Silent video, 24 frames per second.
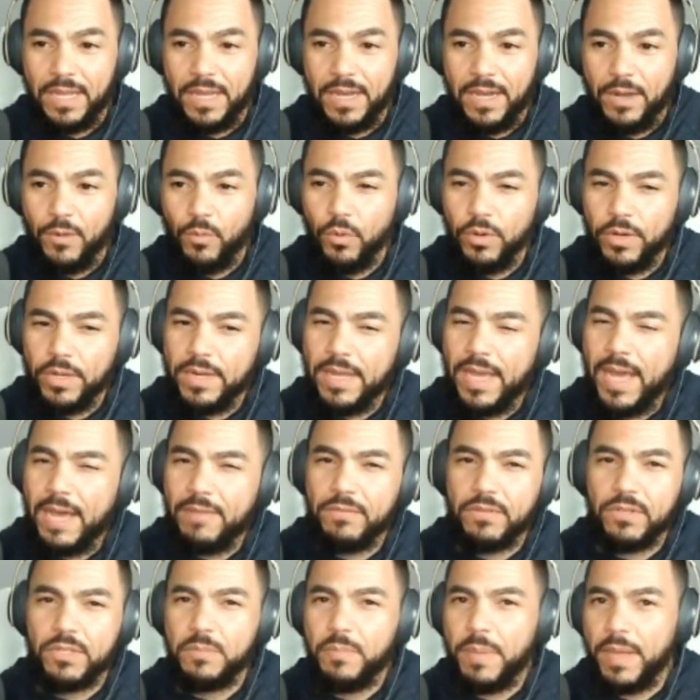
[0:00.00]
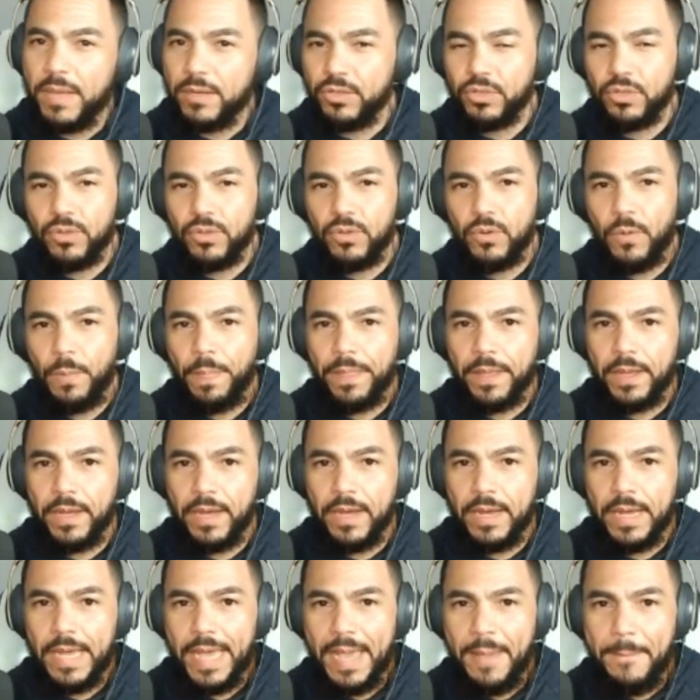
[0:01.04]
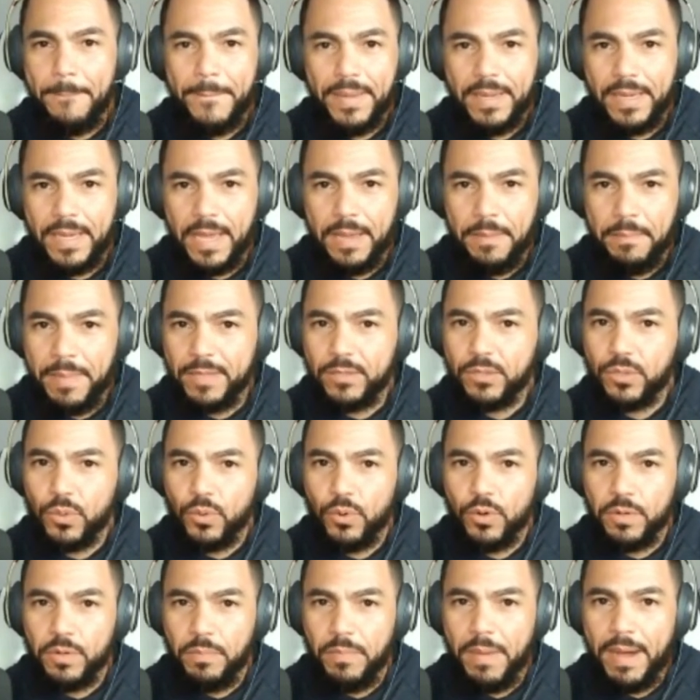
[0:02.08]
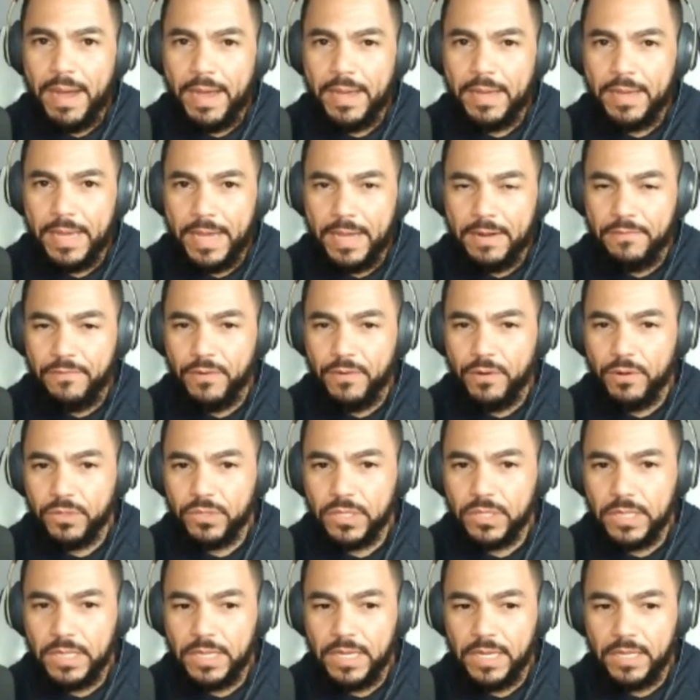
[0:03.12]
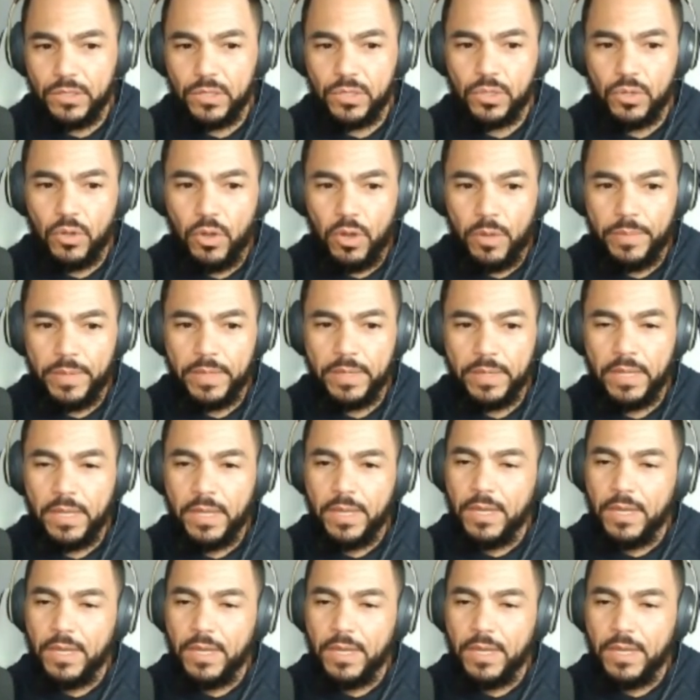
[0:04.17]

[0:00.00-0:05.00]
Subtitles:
We're going to have a special MBA Mentored by Adversity installment.